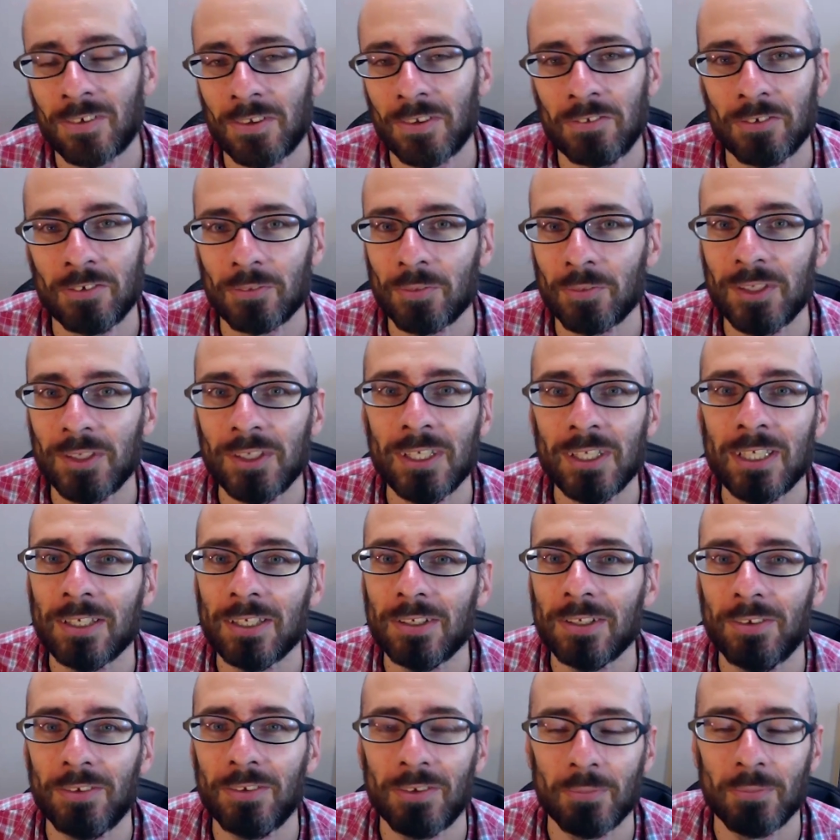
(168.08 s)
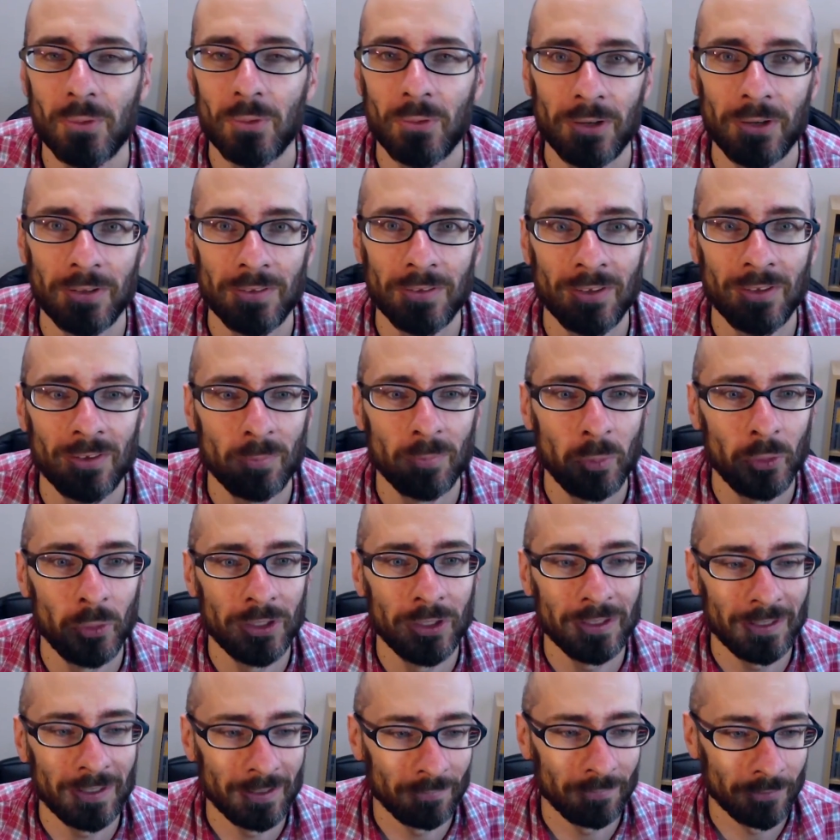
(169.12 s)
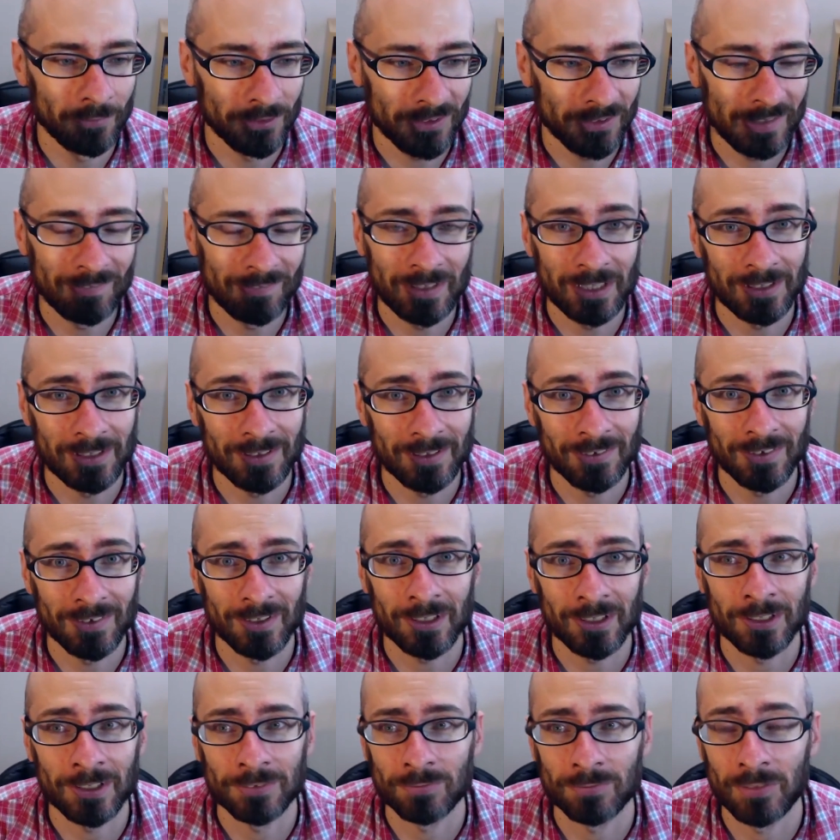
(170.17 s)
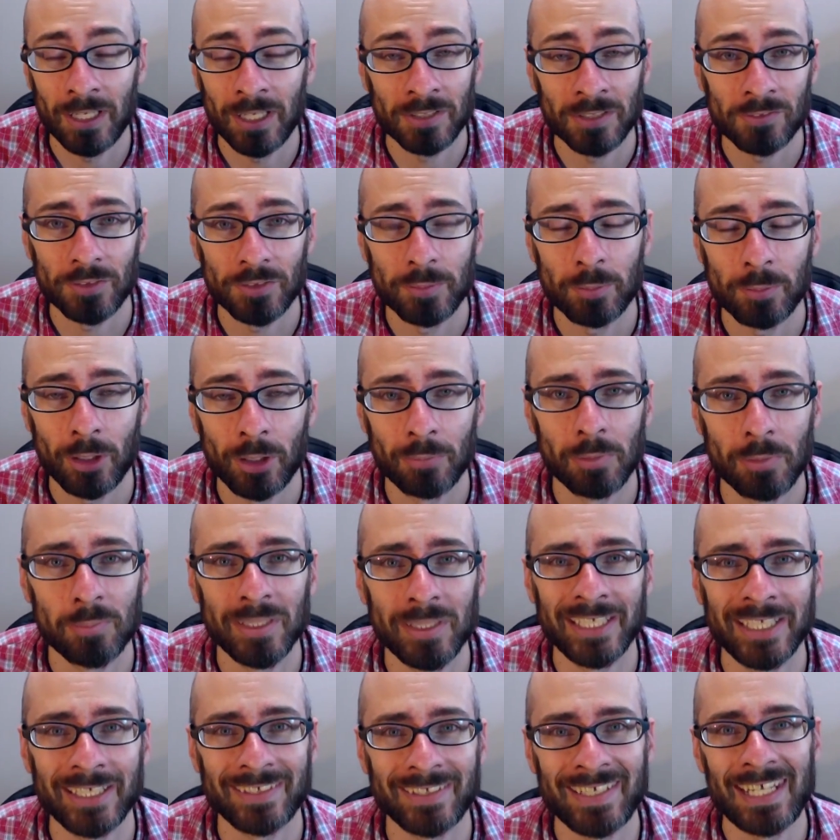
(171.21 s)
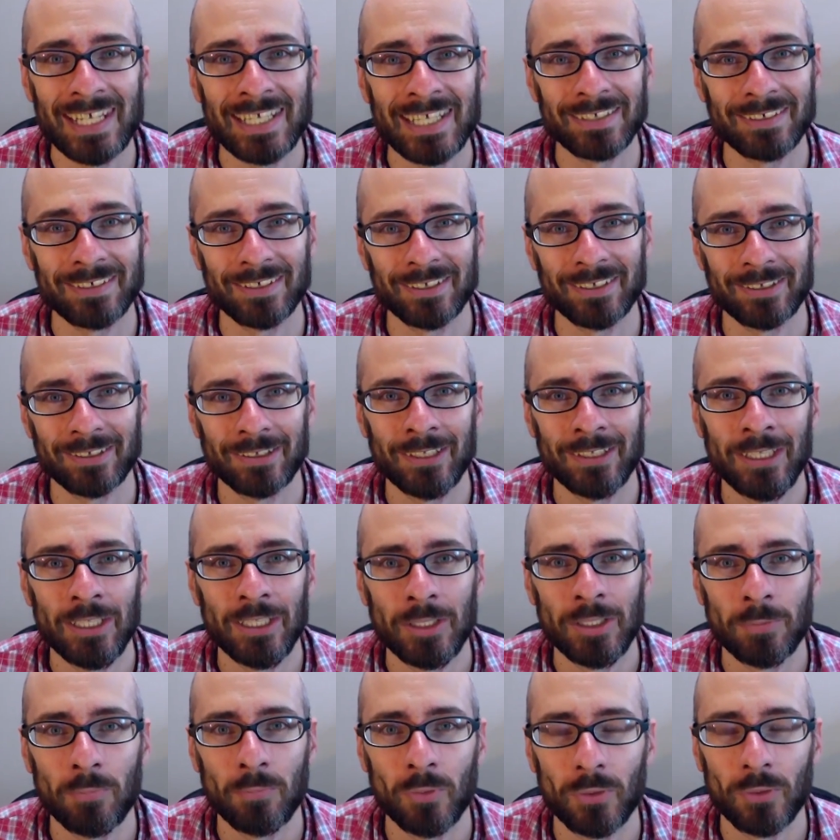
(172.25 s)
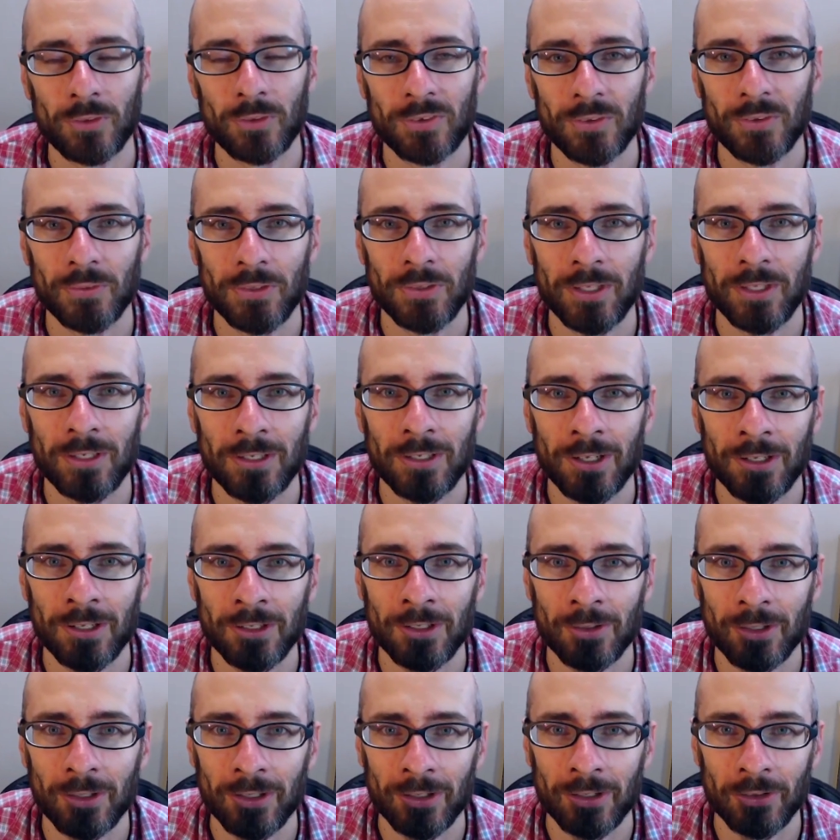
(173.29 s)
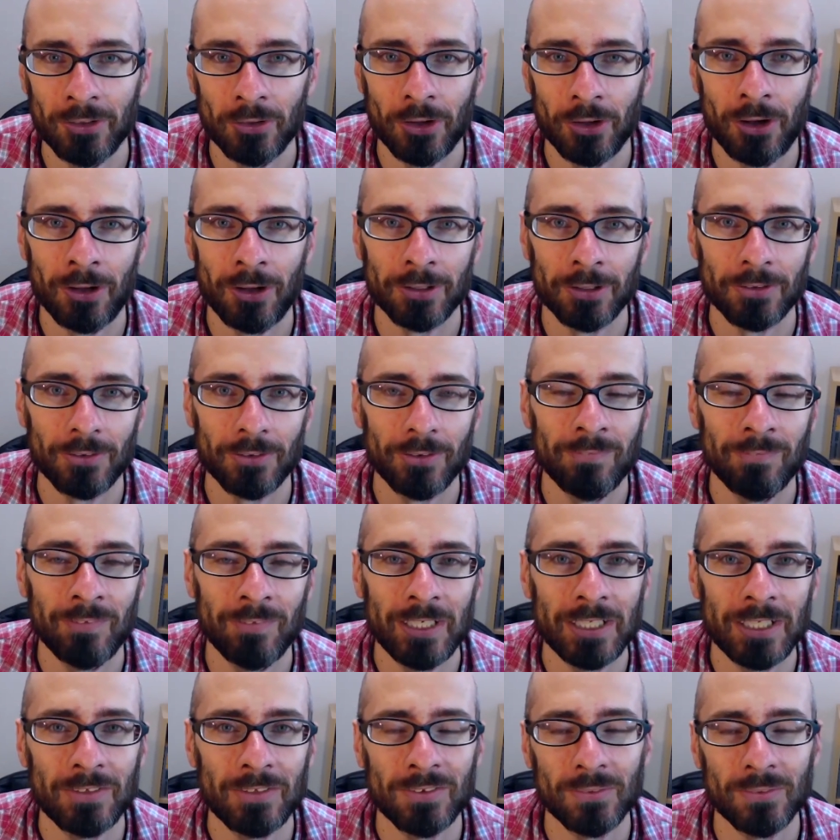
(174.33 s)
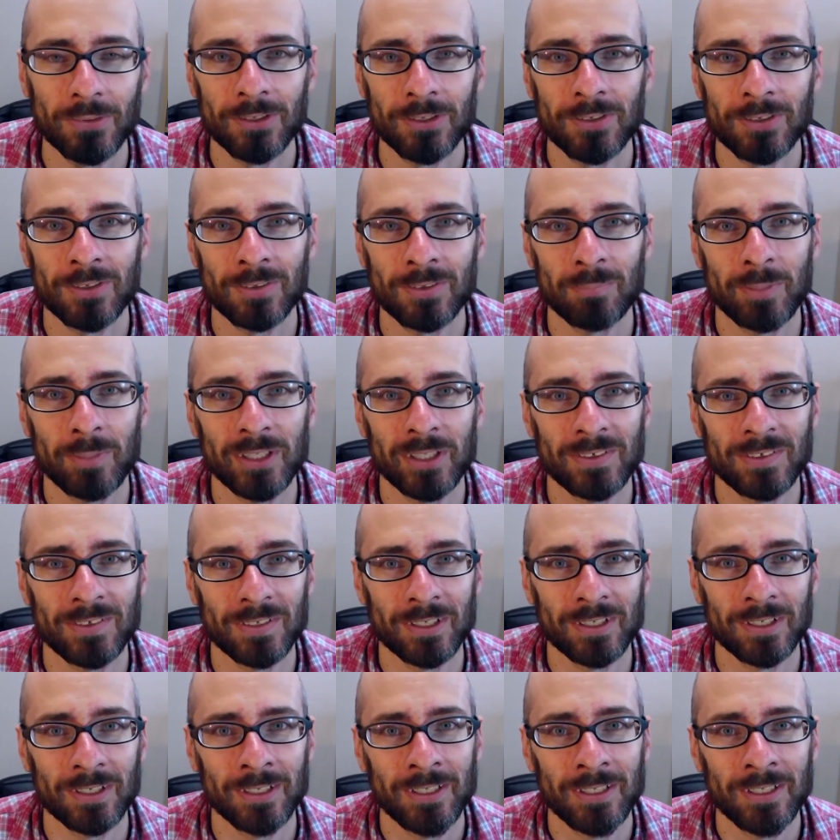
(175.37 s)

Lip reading: such a ridiculous award at this point that receiving it is actually probably a taint, more so than an honor of any sort. But